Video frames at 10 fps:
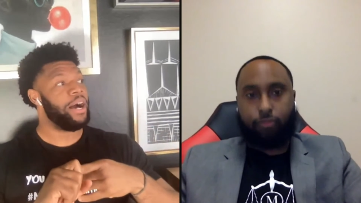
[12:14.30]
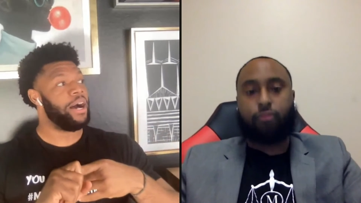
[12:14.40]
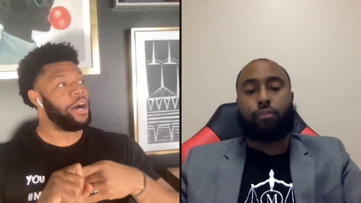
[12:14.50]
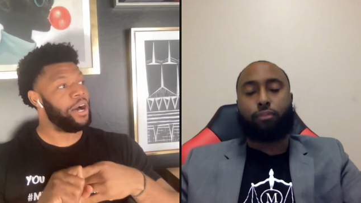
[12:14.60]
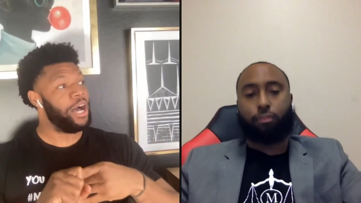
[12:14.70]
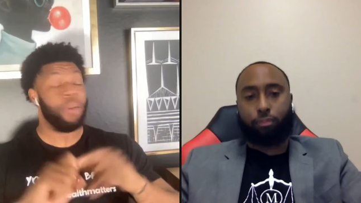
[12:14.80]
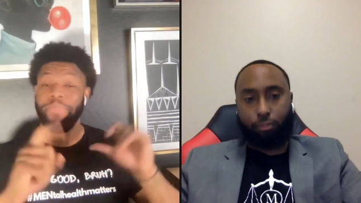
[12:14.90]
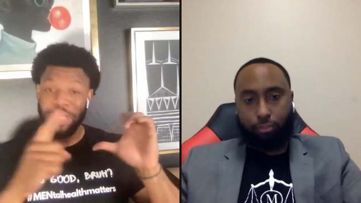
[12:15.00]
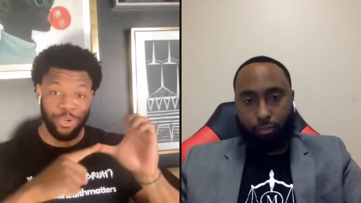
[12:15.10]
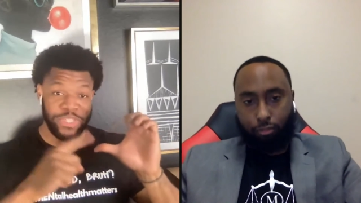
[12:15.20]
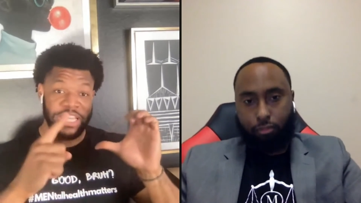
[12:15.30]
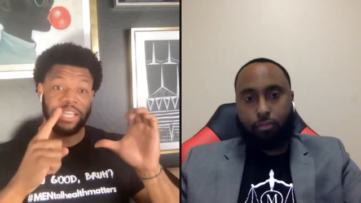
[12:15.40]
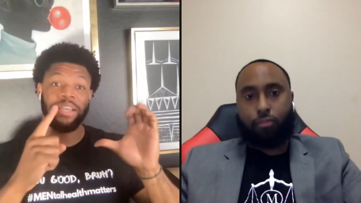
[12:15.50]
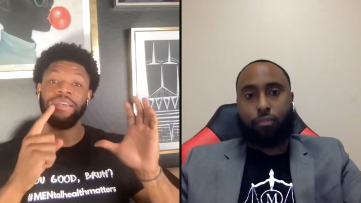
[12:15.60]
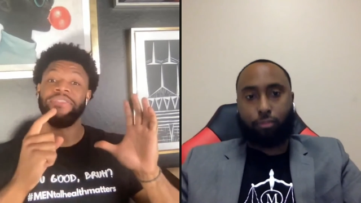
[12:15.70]
Speaker 1: uh, mm-hmm.
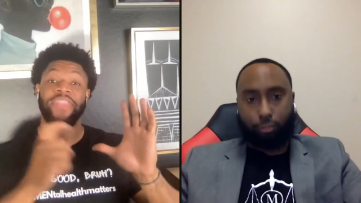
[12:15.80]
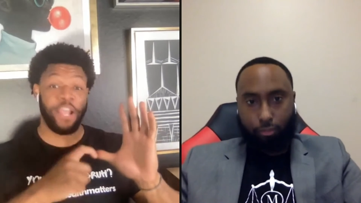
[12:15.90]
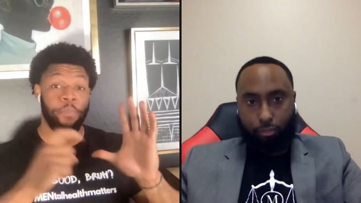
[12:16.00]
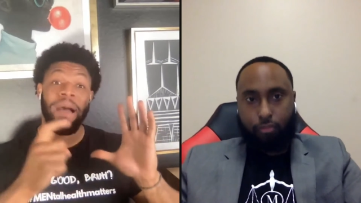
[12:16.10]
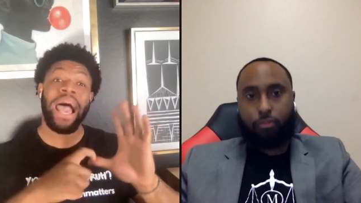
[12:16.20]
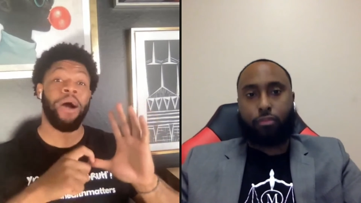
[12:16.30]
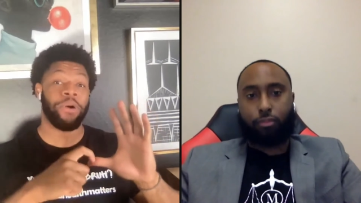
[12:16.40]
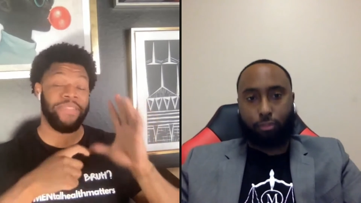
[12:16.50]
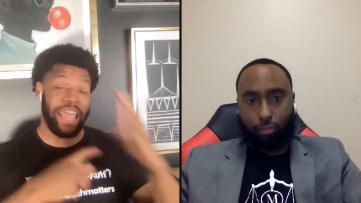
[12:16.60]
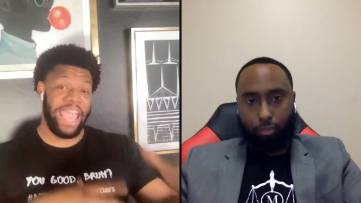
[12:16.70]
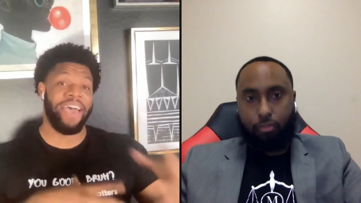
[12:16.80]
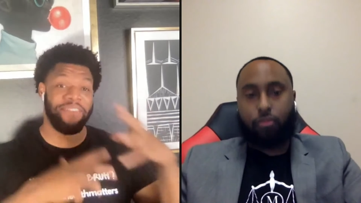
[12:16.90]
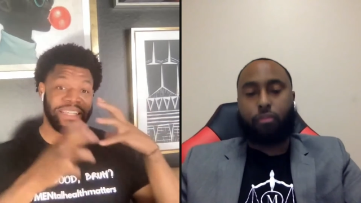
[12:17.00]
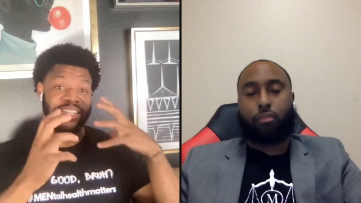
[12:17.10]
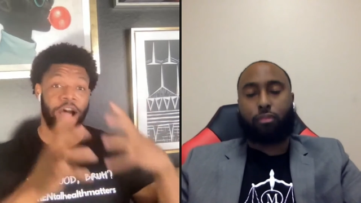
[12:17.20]
abusing their power they
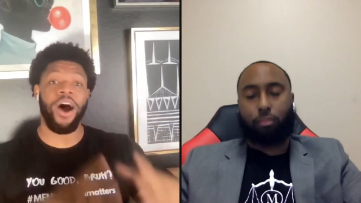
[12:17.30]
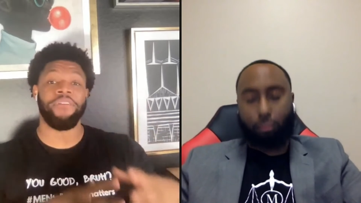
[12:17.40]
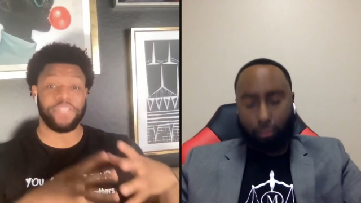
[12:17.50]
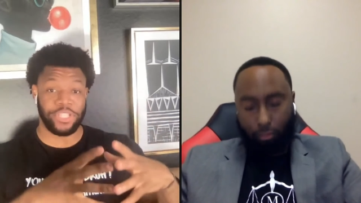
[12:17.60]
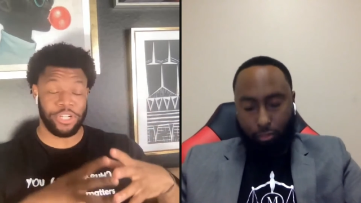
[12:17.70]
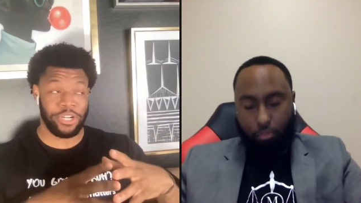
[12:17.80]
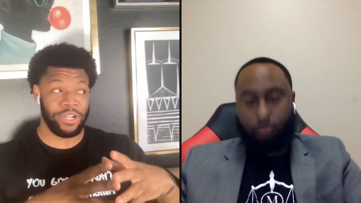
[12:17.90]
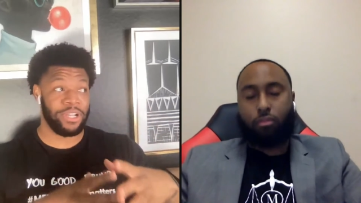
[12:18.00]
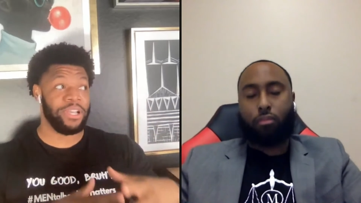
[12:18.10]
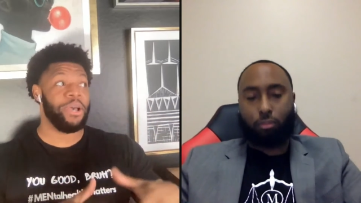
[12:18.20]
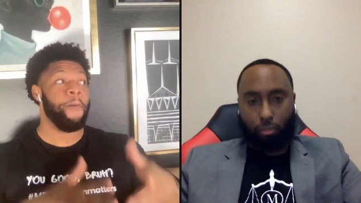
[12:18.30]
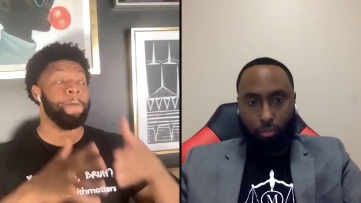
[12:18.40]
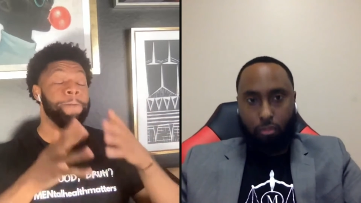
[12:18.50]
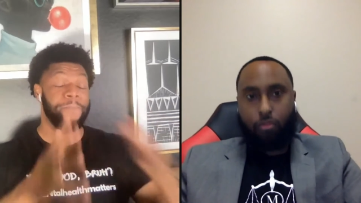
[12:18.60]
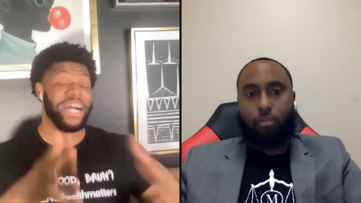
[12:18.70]
have as an officer.
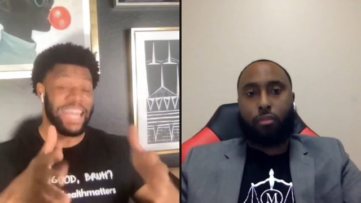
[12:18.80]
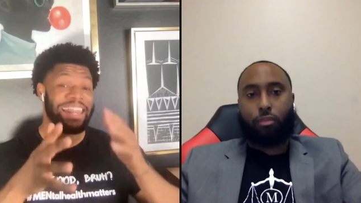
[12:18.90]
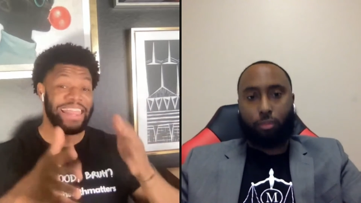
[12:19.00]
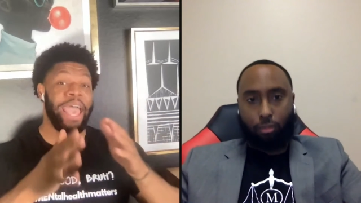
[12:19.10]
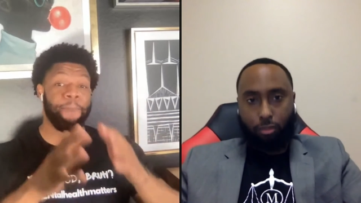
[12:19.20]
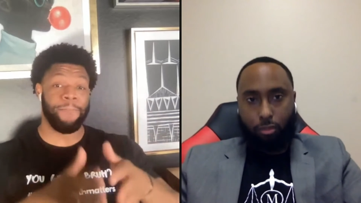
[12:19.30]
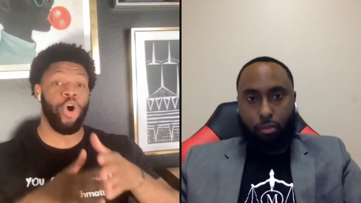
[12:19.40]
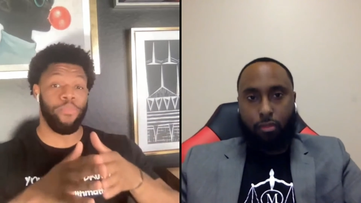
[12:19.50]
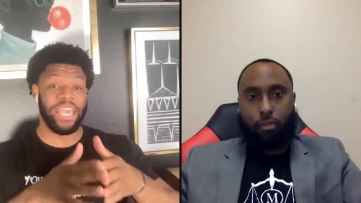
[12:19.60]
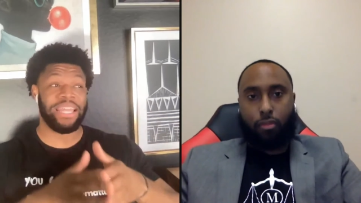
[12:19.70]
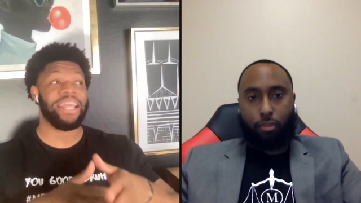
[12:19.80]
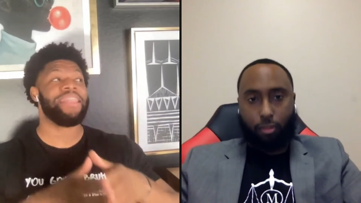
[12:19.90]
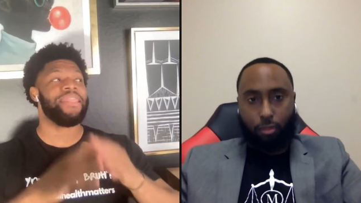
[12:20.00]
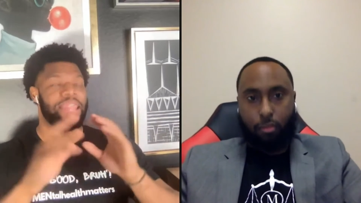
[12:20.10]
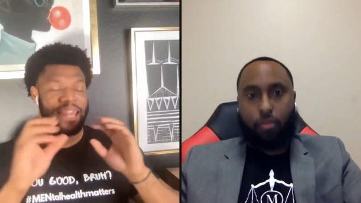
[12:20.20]
But in that moment,
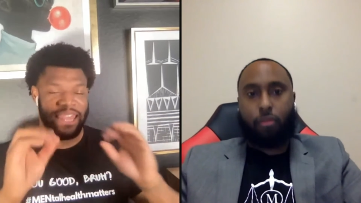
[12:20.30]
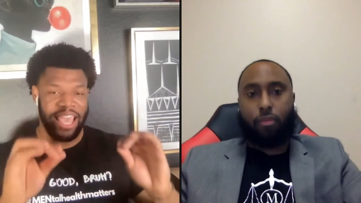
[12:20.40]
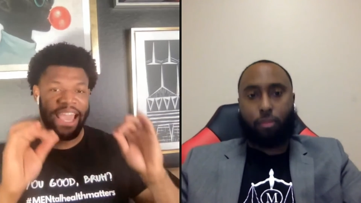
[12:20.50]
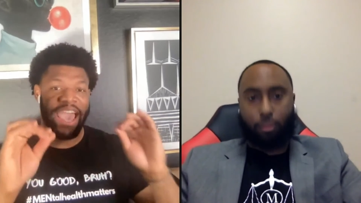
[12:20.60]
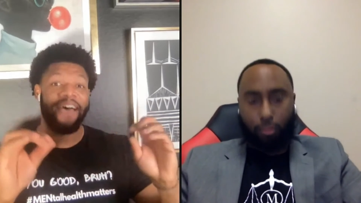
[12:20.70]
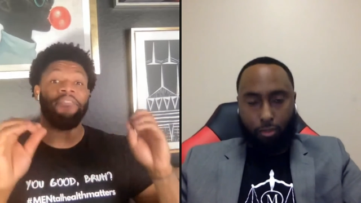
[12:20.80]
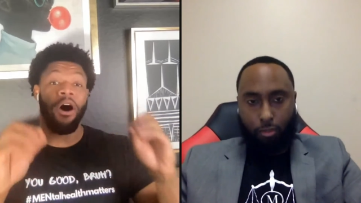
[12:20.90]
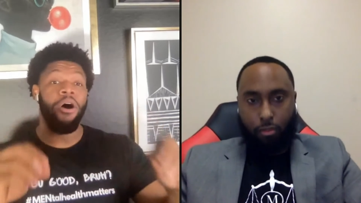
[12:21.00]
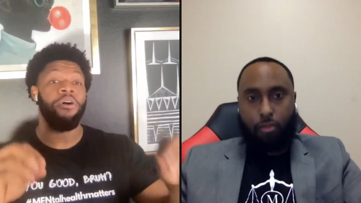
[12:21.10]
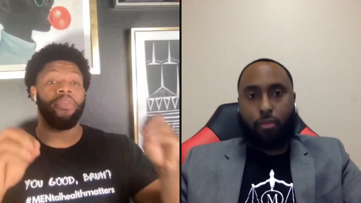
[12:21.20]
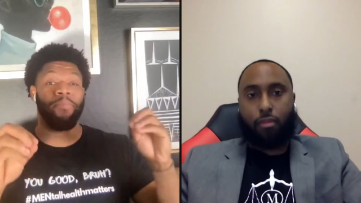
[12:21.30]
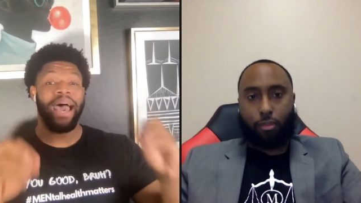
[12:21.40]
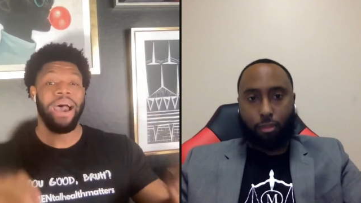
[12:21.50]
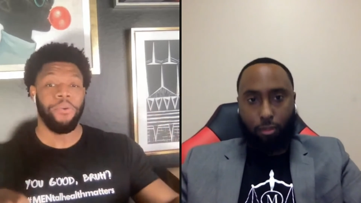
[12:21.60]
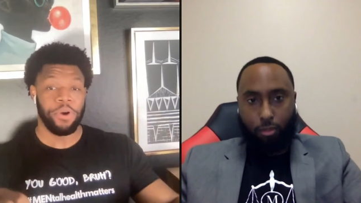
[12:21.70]
they have all the
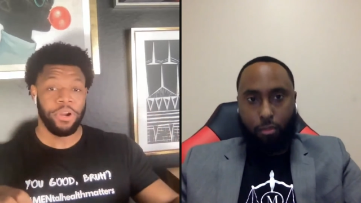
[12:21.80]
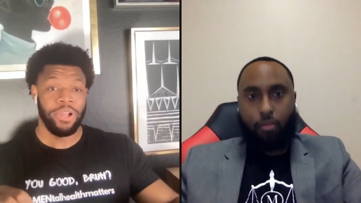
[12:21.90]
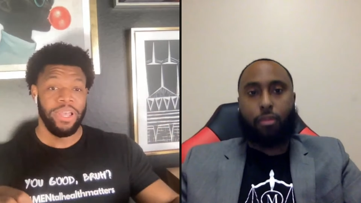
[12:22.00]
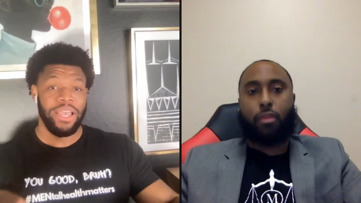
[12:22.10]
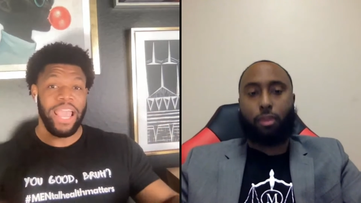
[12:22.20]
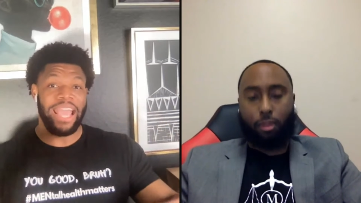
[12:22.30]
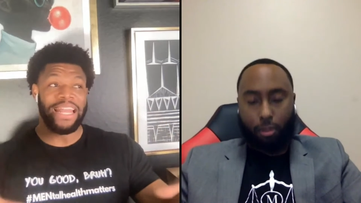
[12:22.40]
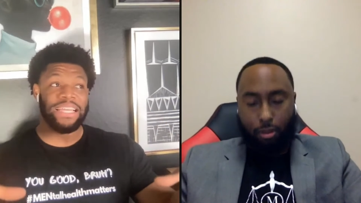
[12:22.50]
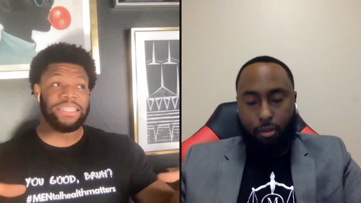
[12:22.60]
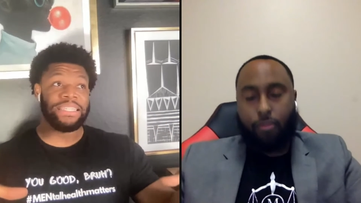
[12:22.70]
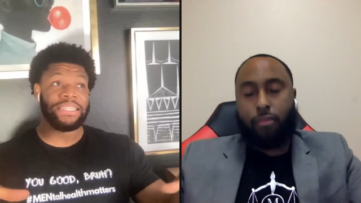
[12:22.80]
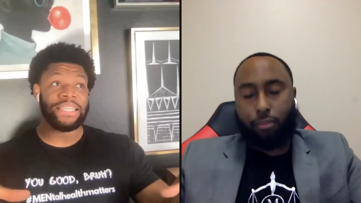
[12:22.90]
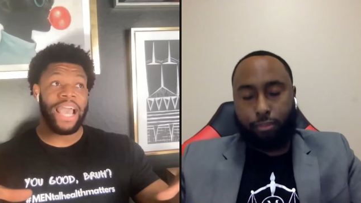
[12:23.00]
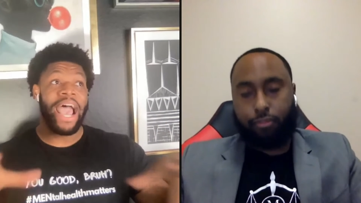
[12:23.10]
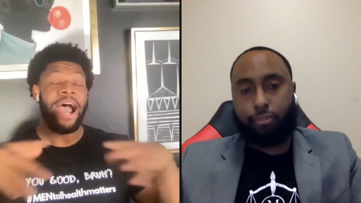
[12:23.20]
power, and
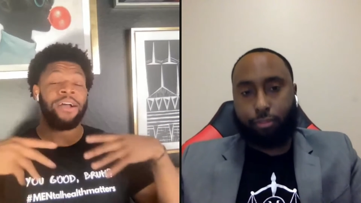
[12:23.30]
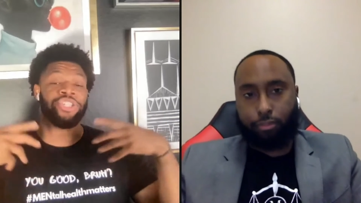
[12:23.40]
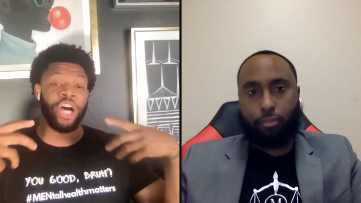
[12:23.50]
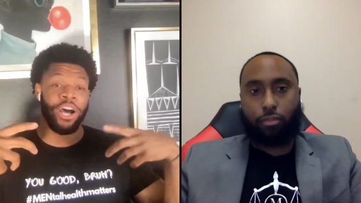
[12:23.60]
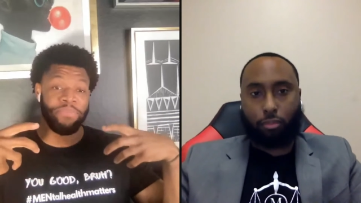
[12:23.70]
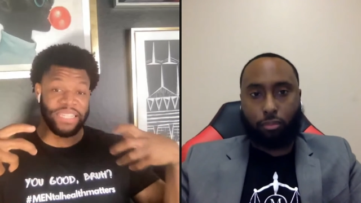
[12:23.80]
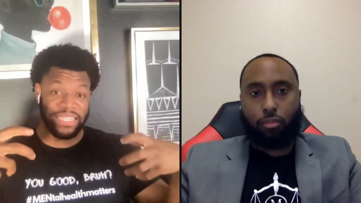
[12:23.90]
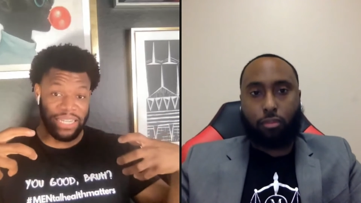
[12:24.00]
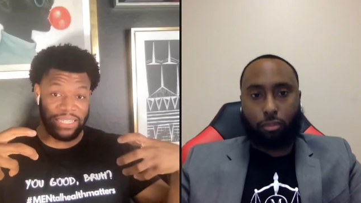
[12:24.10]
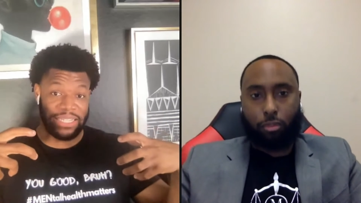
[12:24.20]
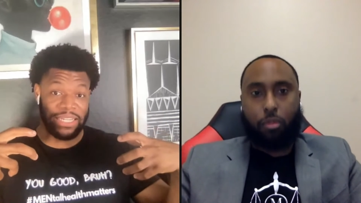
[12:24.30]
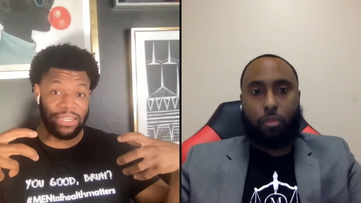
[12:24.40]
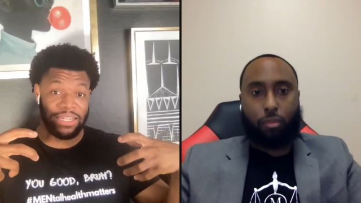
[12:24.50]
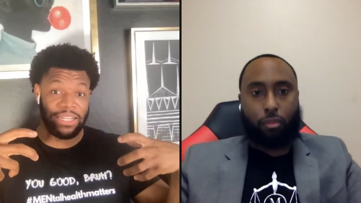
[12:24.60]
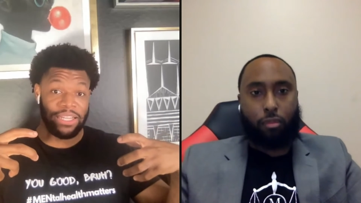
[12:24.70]
it's our job, the
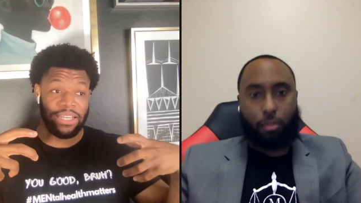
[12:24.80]
citizen,